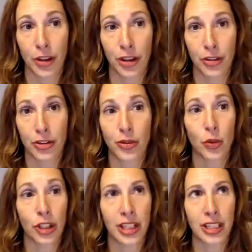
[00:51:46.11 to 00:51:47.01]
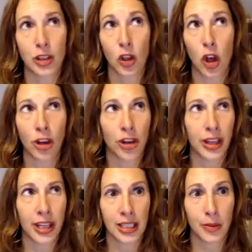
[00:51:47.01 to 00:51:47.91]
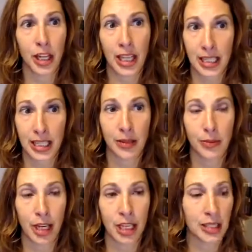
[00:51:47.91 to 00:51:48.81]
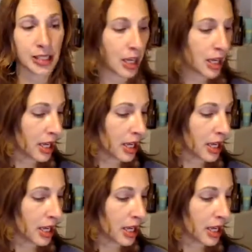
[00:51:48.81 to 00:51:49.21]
and then there's one that's longer. I think it's about 18 minutes.